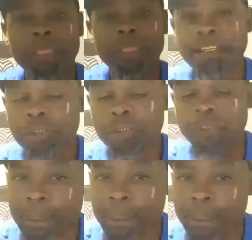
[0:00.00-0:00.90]
going to be
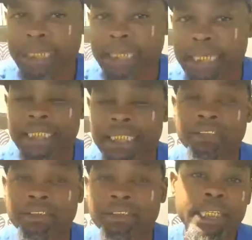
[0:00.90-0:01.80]
the main thing that's
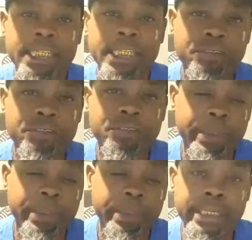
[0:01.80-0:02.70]
going to keep us from
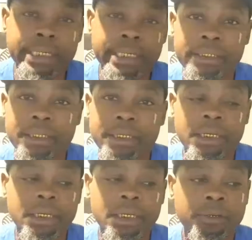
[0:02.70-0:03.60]
being
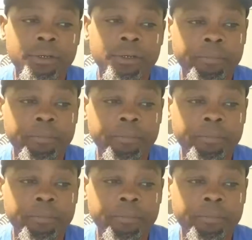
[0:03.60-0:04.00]
um,